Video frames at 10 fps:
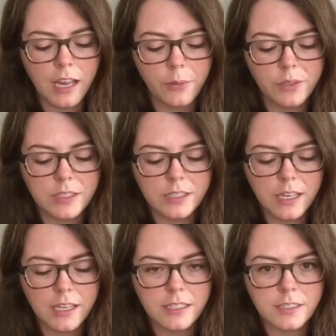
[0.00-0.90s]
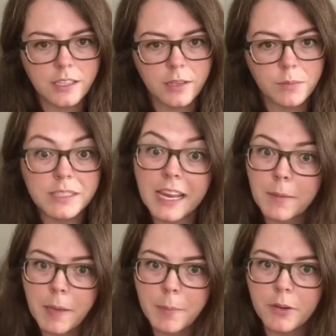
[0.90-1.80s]
I would say, some
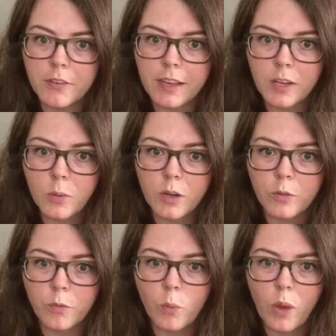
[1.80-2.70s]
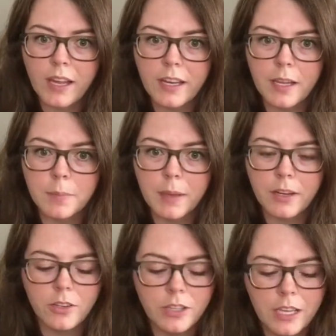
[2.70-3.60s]
sandpaper that can work wet and
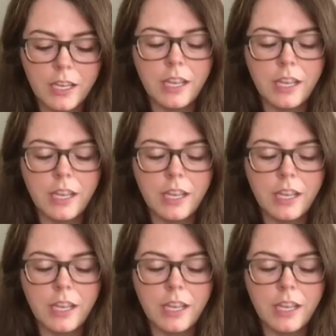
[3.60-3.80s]
metal.